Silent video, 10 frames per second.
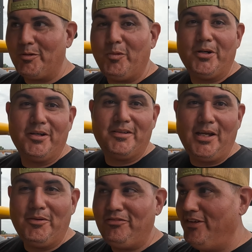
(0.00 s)
were wondering if
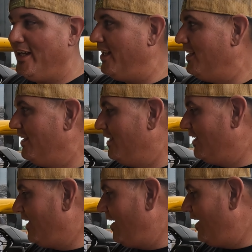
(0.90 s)
they would fit
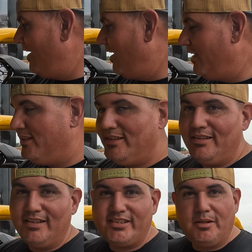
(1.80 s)
on
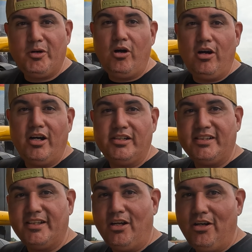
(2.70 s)
the turbo R's
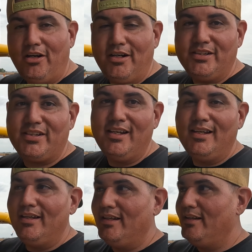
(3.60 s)
and the R's.
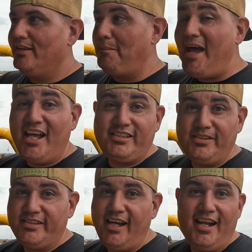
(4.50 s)
The
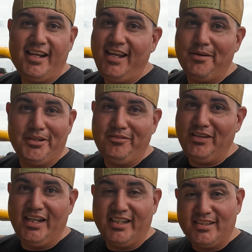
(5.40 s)
passenger side I can't really
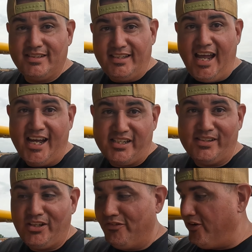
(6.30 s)
fit in because the dash
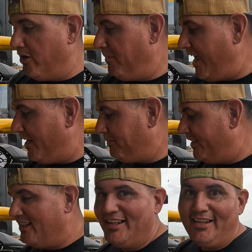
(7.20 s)
is so far back,
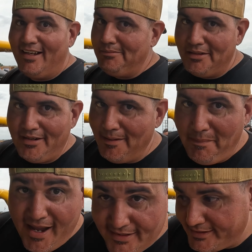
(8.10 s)
but I'm not riding
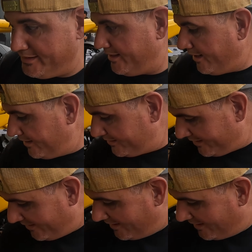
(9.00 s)
passenger guys. So